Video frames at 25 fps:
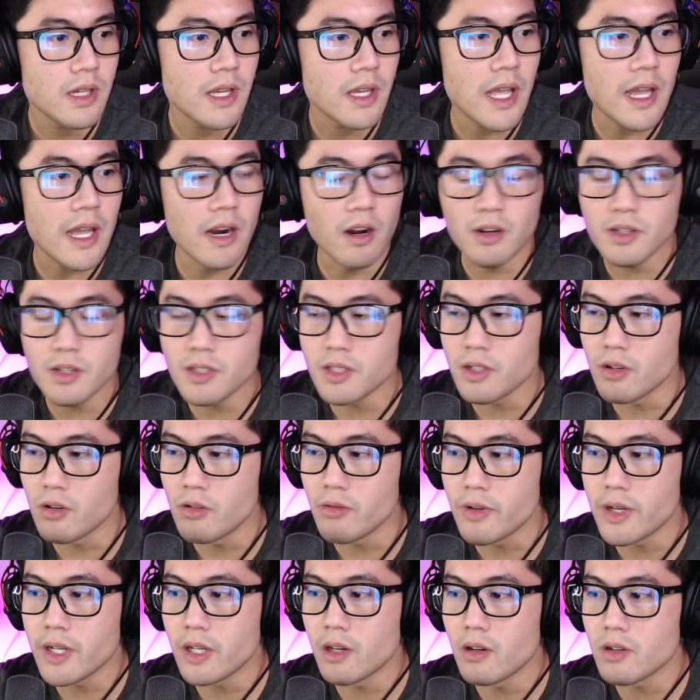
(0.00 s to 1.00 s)
And also,
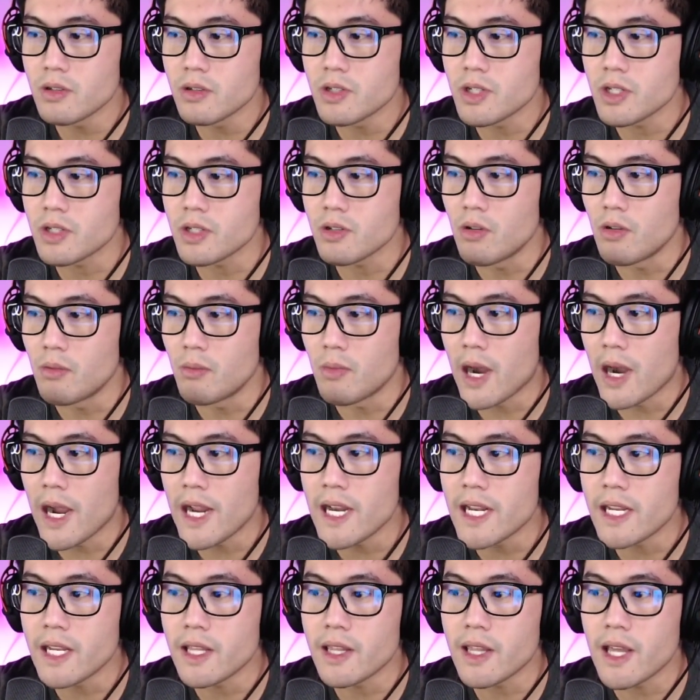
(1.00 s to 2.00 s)
we could also just go
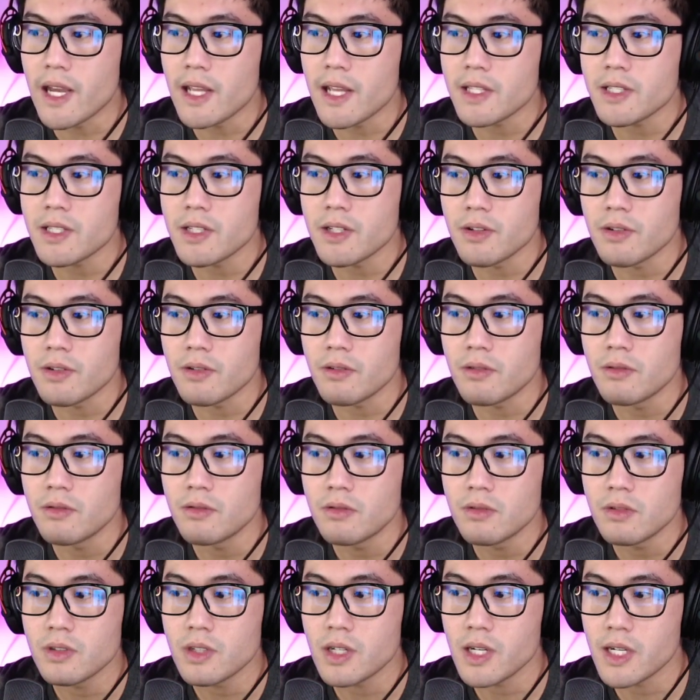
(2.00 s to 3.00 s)
mining in that too,
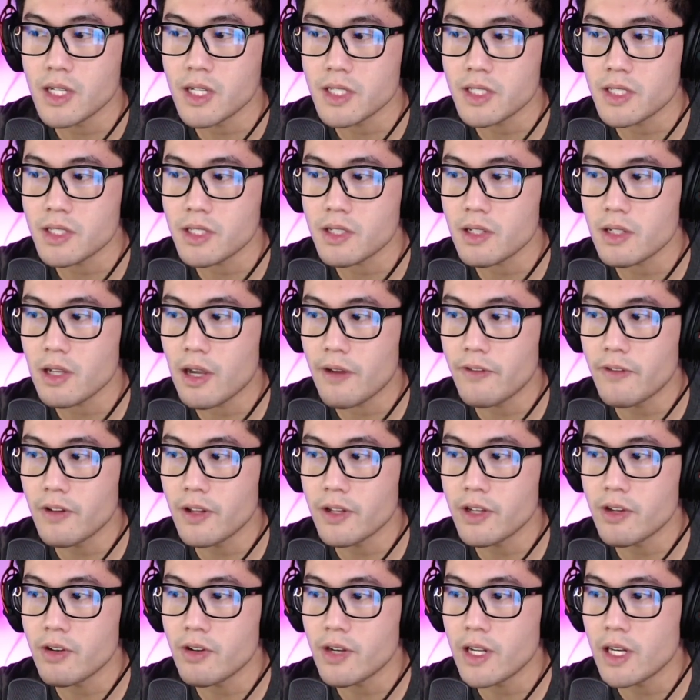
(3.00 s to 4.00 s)
because I feel
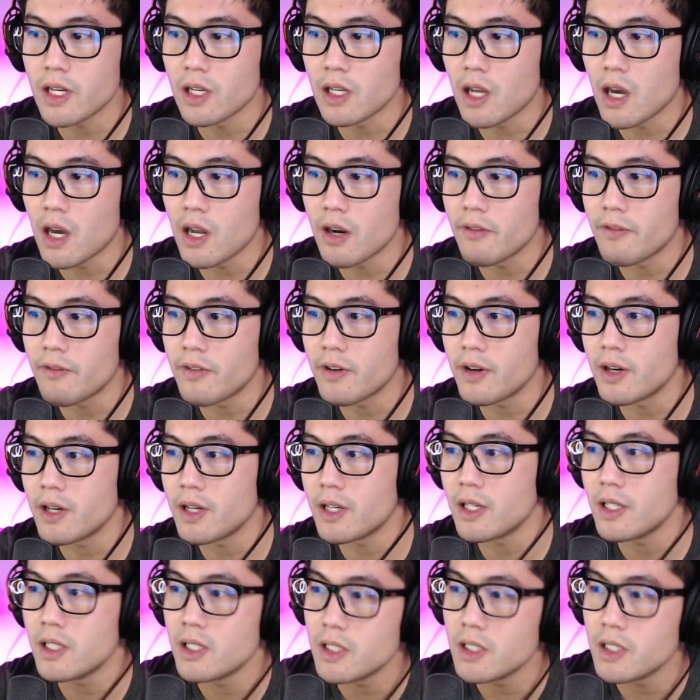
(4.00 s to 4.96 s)
like you need a lot of uh,